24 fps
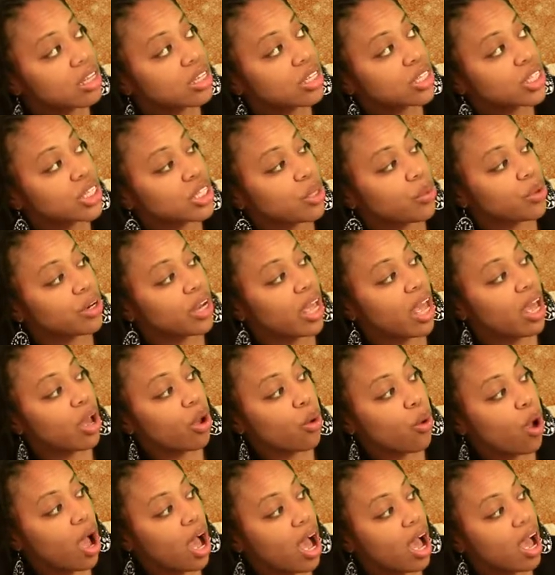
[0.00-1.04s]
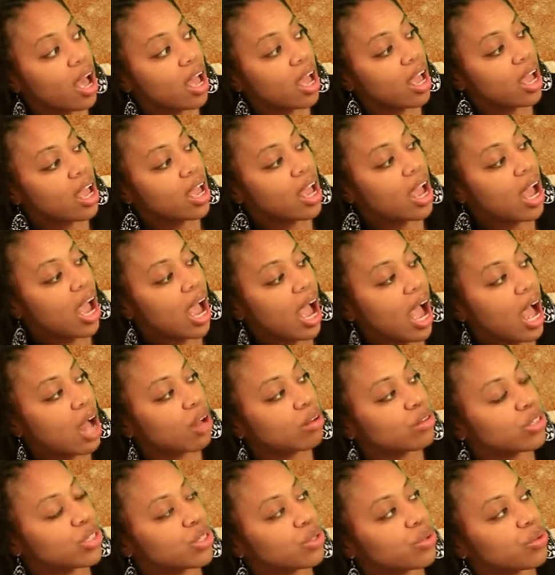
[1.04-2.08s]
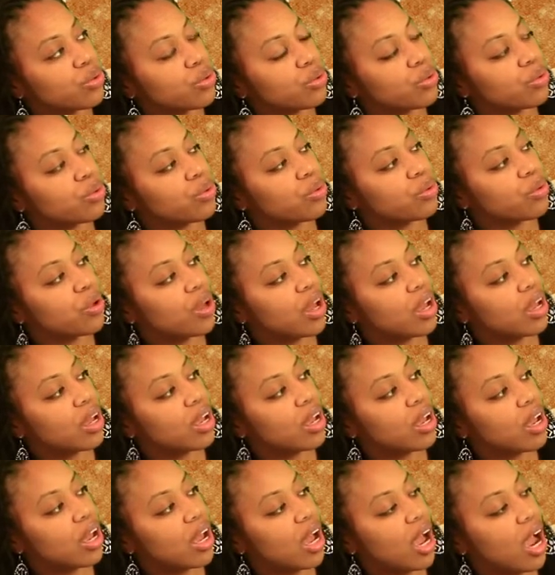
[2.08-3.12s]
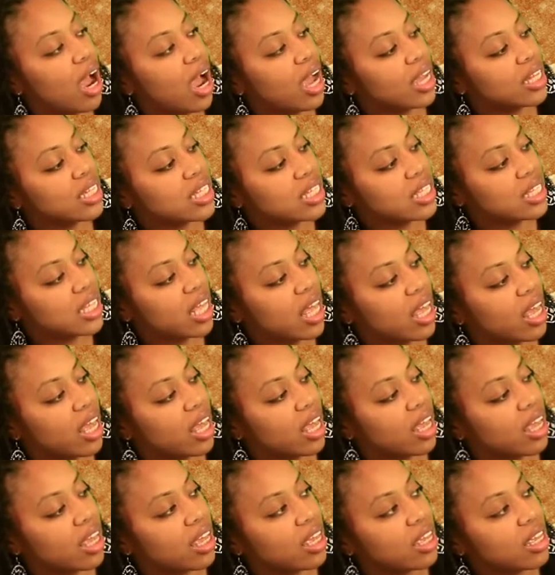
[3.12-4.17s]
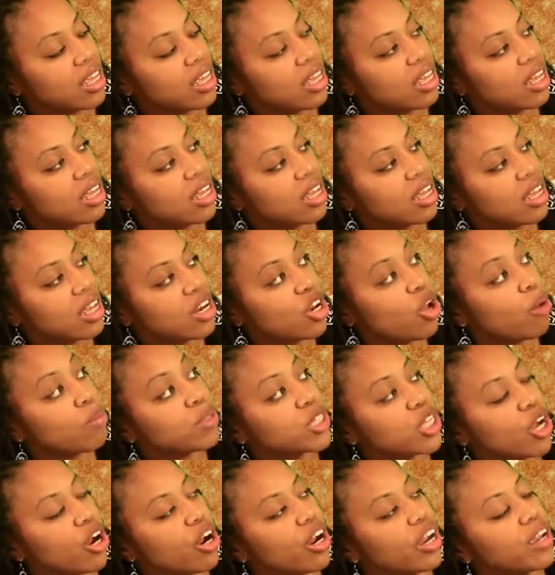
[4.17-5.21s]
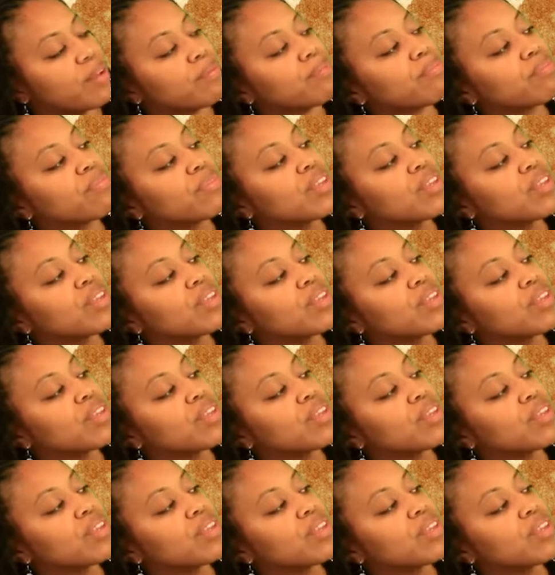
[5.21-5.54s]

So, in Ehwa, how do I say, no, I'm sorry.